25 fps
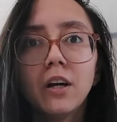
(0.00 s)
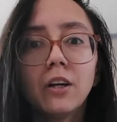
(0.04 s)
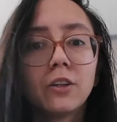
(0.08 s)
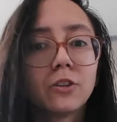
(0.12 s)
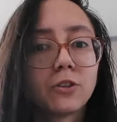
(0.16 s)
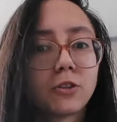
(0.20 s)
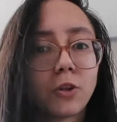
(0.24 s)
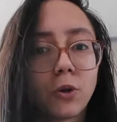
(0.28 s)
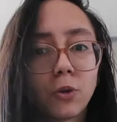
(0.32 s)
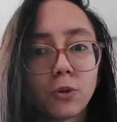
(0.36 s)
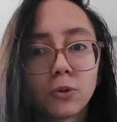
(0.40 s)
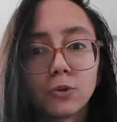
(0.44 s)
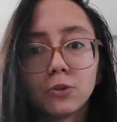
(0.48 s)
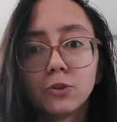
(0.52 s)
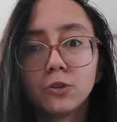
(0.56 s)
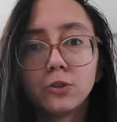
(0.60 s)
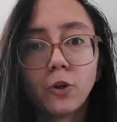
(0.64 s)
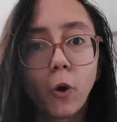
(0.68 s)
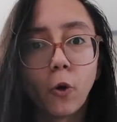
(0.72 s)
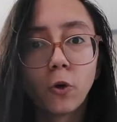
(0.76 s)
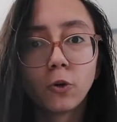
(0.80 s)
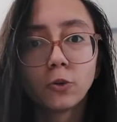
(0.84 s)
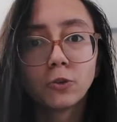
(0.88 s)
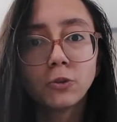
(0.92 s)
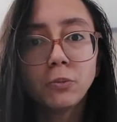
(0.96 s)
So
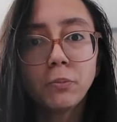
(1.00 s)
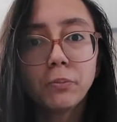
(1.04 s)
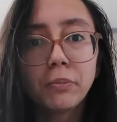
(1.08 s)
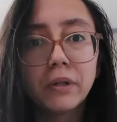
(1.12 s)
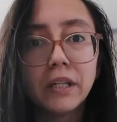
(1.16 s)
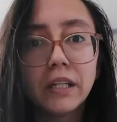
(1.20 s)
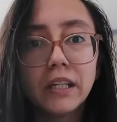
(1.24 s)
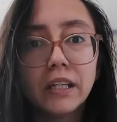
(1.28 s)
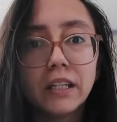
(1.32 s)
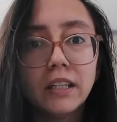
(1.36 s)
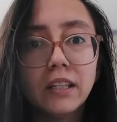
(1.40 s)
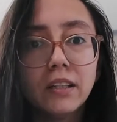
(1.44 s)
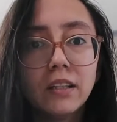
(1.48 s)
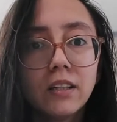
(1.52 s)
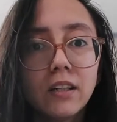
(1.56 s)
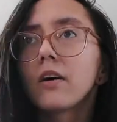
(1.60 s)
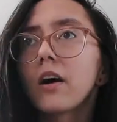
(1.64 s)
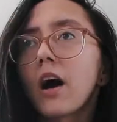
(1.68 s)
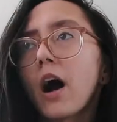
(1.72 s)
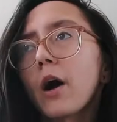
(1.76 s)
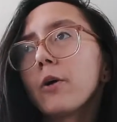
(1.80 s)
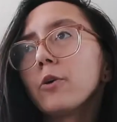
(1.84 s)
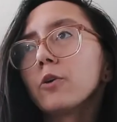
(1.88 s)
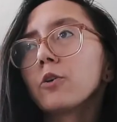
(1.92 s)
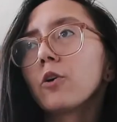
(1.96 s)
don't be,
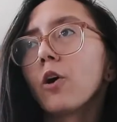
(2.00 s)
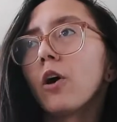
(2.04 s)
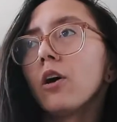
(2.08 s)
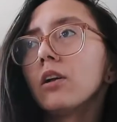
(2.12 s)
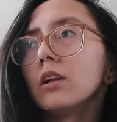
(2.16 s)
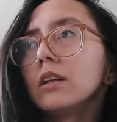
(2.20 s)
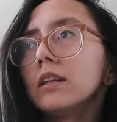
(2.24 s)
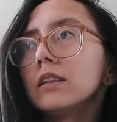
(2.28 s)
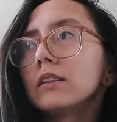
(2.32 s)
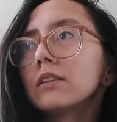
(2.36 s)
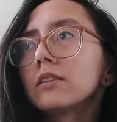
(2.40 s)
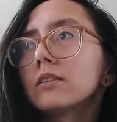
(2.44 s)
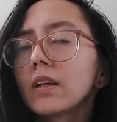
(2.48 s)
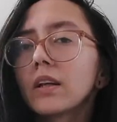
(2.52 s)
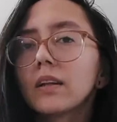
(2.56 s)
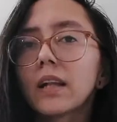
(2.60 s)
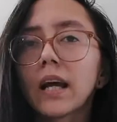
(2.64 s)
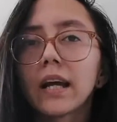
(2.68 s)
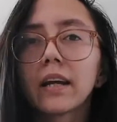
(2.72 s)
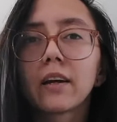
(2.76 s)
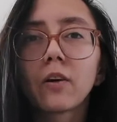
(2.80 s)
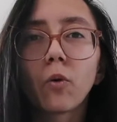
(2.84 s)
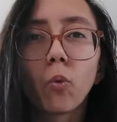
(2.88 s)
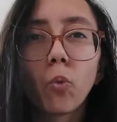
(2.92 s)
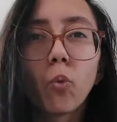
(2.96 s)
how you call it,
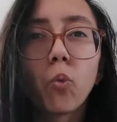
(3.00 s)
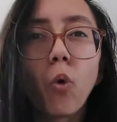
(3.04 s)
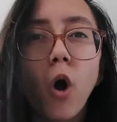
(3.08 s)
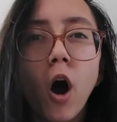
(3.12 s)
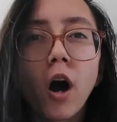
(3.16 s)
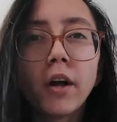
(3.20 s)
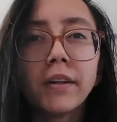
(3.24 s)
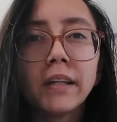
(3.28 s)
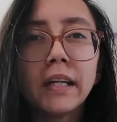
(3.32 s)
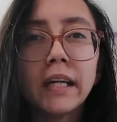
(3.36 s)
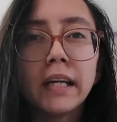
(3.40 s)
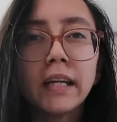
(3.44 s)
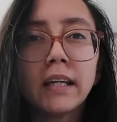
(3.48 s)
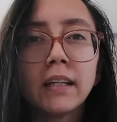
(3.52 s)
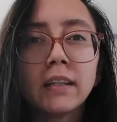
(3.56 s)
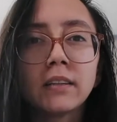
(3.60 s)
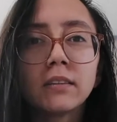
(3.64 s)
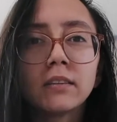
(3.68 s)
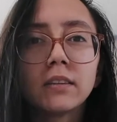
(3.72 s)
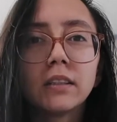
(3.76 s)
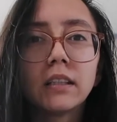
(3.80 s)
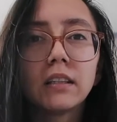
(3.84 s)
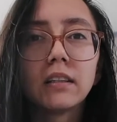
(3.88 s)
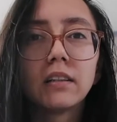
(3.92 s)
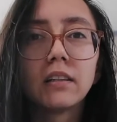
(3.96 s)
like
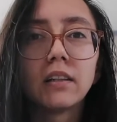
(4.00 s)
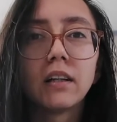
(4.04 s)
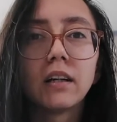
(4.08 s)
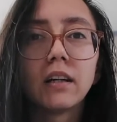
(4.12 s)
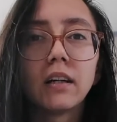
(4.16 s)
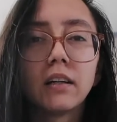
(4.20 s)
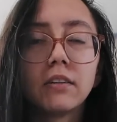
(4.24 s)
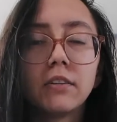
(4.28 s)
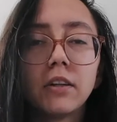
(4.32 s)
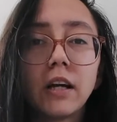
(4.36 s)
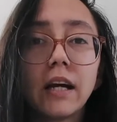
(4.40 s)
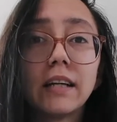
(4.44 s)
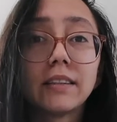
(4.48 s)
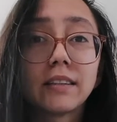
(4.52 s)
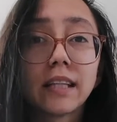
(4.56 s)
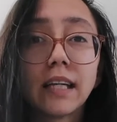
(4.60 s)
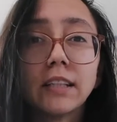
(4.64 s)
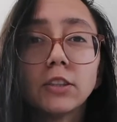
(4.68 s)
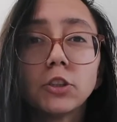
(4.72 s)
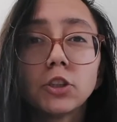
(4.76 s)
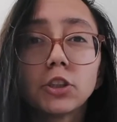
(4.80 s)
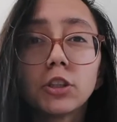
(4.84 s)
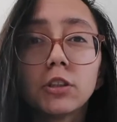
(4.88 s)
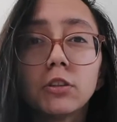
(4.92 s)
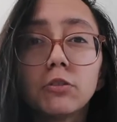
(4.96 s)
wanting the
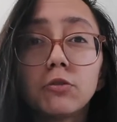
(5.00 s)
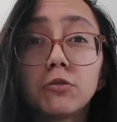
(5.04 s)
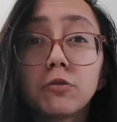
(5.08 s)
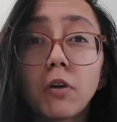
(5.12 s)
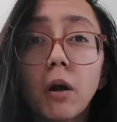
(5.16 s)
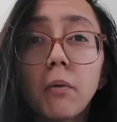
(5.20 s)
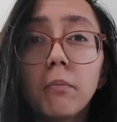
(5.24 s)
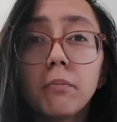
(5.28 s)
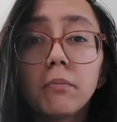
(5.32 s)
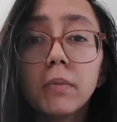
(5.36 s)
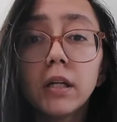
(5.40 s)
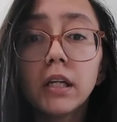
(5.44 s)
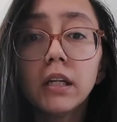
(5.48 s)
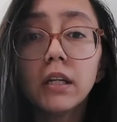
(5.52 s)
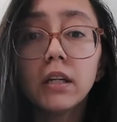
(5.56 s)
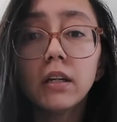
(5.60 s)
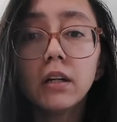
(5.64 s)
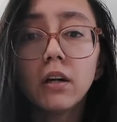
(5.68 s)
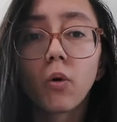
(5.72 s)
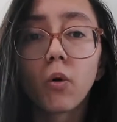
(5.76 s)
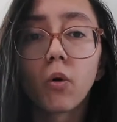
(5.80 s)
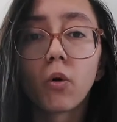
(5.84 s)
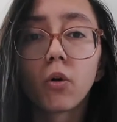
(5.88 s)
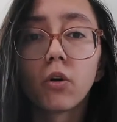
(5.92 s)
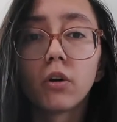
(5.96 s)
attention from me
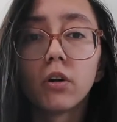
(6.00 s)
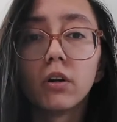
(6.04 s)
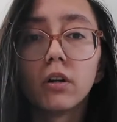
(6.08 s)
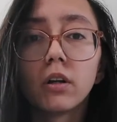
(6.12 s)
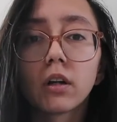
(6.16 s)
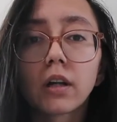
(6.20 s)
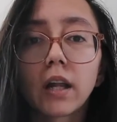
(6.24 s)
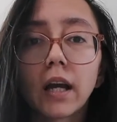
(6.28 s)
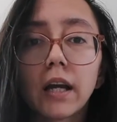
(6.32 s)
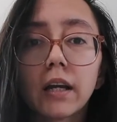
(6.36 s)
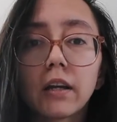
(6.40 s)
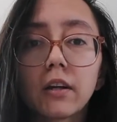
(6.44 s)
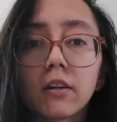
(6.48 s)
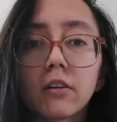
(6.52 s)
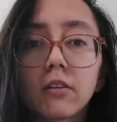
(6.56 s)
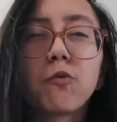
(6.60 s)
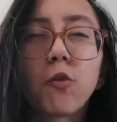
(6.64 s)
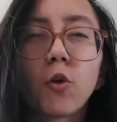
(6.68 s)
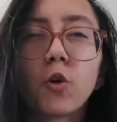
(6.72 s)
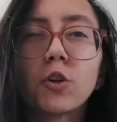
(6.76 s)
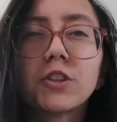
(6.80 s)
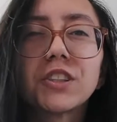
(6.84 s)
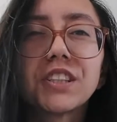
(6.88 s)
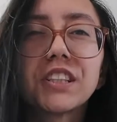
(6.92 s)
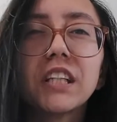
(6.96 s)
or like
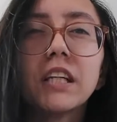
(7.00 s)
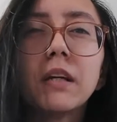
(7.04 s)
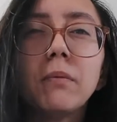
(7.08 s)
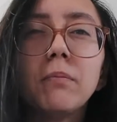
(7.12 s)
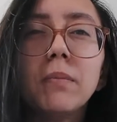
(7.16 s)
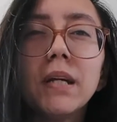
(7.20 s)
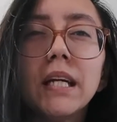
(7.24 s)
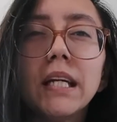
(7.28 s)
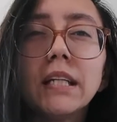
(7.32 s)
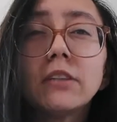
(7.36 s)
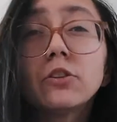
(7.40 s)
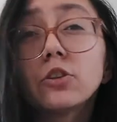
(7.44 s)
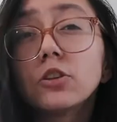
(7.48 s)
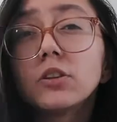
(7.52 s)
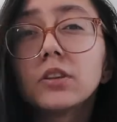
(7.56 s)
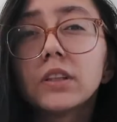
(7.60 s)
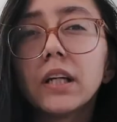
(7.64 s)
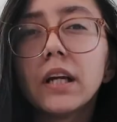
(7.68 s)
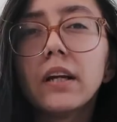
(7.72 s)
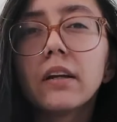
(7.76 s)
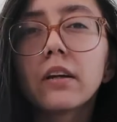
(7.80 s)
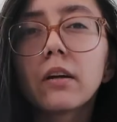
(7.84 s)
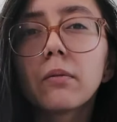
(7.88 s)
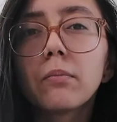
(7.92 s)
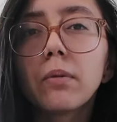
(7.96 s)
forcing me to
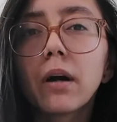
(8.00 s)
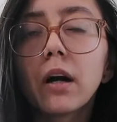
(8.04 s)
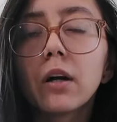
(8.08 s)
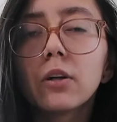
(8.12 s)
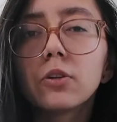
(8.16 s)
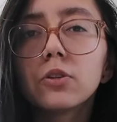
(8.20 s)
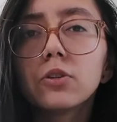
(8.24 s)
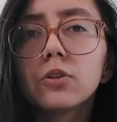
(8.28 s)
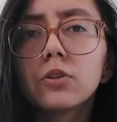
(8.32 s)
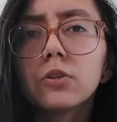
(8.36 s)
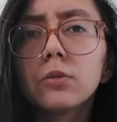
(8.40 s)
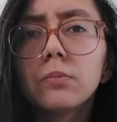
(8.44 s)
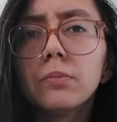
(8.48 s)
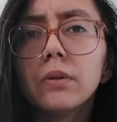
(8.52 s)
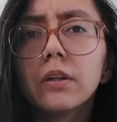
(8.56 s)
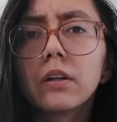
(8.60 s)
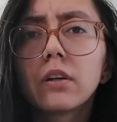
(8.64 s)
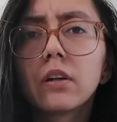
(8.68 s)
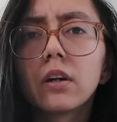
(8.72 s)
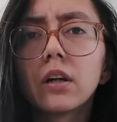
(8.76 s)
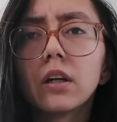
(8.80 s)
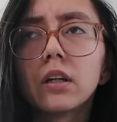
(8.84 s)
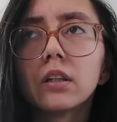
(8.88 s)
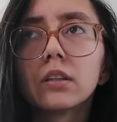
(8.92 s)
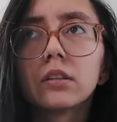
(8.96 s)
think about you,
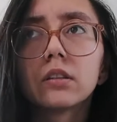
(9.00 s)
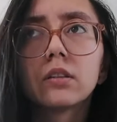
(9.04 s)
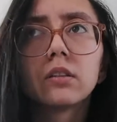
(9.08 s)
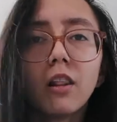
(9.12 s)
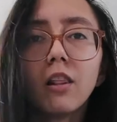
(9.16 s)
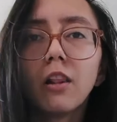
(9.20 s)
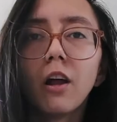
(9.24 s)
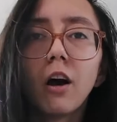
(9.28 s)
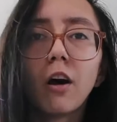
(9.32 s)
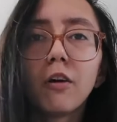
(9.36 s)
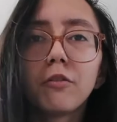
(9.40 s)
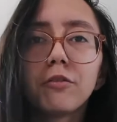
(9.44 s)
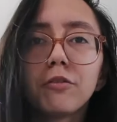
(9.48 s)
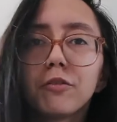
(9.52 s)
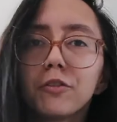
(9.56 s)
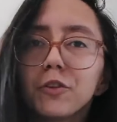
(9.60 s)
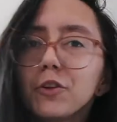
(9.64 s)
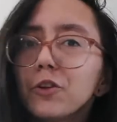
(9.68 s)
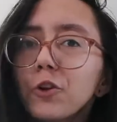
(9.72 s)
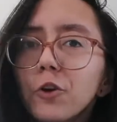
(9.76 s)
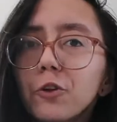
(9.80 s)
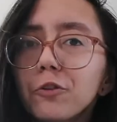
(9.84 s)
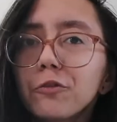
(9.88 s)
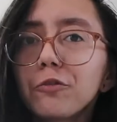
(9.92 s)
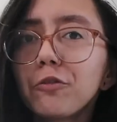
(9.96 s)
because love you
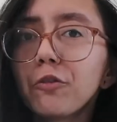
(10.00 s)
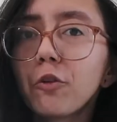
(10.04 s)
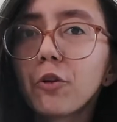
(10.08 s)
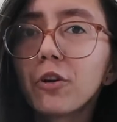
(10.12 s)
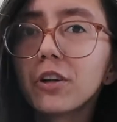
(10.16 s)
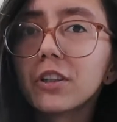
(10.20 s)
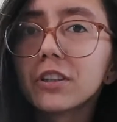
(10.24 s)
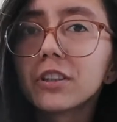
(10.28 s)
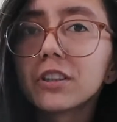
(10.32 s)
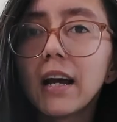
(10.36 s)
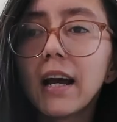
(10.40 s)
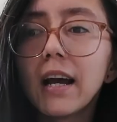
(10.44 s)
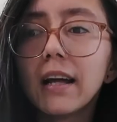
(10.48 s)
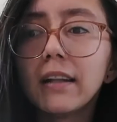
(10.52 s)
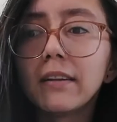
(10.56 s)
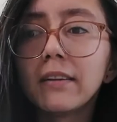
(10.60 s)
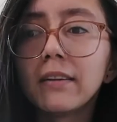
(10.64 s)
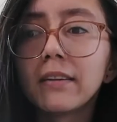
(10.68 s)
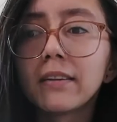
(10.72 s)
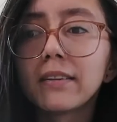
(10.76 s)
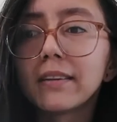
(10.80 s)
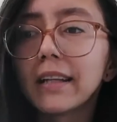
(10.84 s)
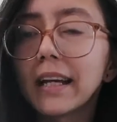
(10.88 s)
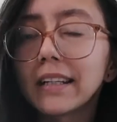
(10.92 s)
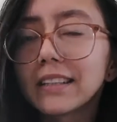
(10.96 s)
don't force
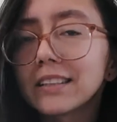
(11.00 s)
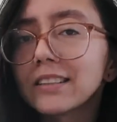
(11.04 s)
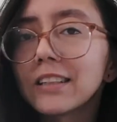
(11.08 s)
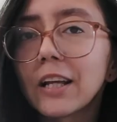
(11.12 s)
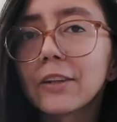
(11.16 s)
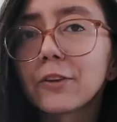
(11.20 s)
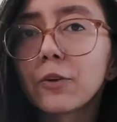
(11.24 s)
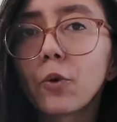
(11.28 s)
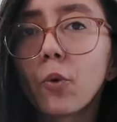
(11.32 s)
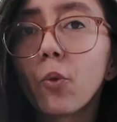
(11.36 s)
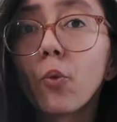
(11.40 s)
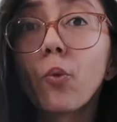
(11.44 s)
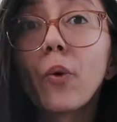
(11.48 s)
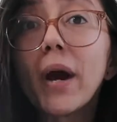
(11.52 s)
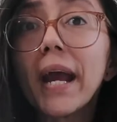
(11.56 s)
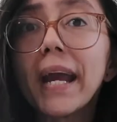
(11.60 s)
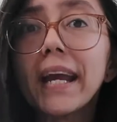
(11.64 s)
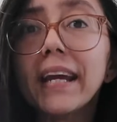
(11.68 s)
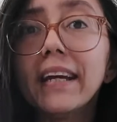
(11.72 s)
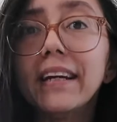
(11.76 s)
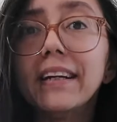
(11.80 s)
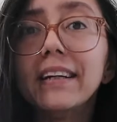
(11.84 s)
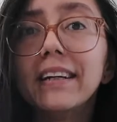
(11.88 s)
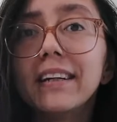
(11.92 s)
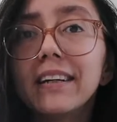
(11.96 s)
and that's not the
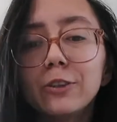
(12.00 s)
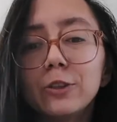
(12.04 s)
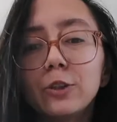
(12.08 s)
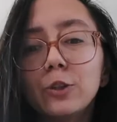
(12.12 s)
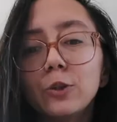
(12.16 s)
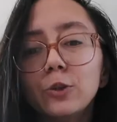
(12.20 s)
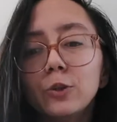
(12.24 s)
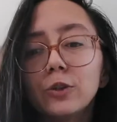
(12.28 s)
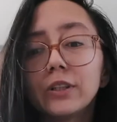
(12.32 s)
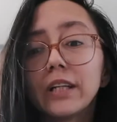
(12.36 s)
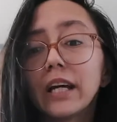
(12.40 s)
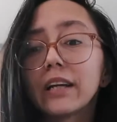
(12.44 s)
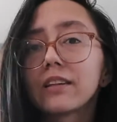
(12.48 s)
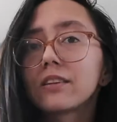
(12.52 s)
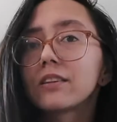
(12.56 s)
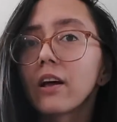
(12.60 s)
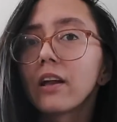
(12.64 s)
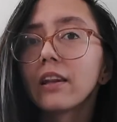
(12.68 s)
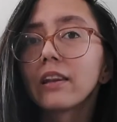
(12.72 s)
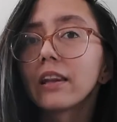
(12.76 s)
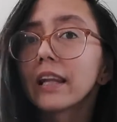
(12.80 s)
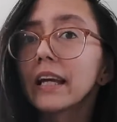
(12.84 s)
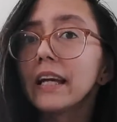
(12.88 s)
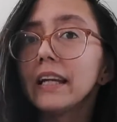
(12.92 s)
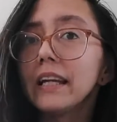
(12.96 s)
way to get a
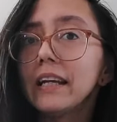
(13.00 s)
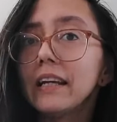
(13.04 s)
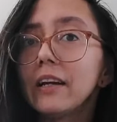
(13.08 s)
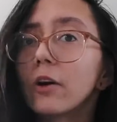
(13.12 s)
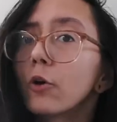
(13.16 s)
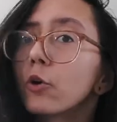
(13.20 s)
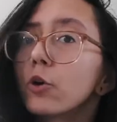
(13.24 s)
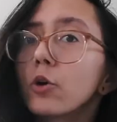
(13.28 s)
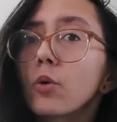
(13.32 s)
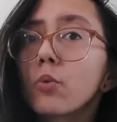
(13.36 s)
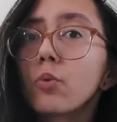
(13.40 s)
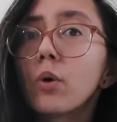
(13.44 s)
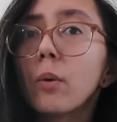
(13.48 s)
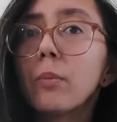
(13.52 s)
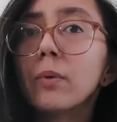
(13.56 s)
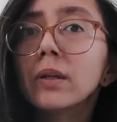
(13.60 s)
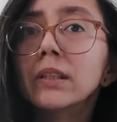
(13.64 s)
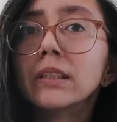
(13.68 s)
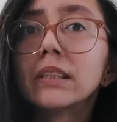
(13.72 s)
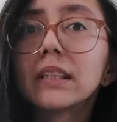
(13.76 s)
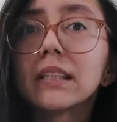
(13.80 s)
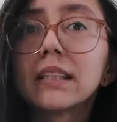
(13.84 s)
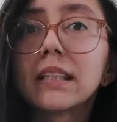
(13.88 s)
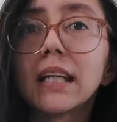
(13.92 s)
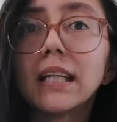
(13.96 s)
lady or a
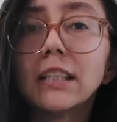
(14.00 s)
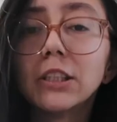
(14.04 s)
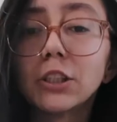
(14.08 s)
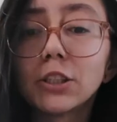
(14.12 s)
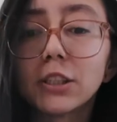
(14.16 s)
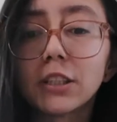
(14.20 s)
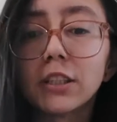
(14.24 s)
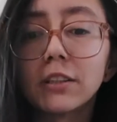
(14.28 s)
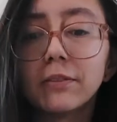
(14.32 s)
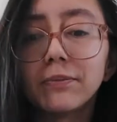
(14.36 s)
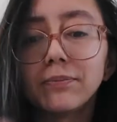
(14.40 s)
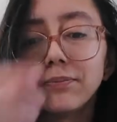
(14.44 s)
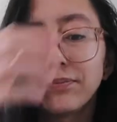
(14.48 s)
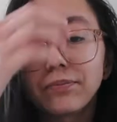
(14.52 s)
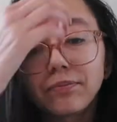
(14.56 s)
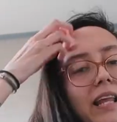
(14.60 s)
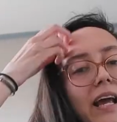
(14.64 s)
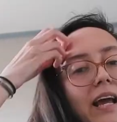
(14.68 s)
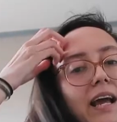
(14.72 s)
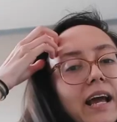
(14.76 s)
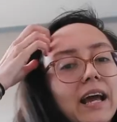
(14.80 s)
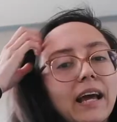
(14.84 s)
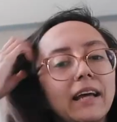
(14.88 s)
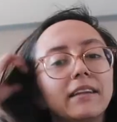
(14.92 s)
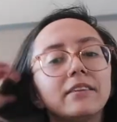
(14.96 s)
woman's attention.
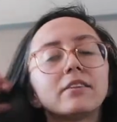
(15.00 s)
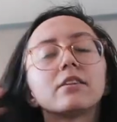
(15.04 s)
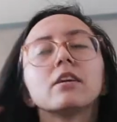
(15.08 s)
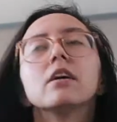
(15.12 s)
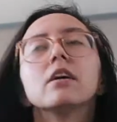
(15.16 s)
And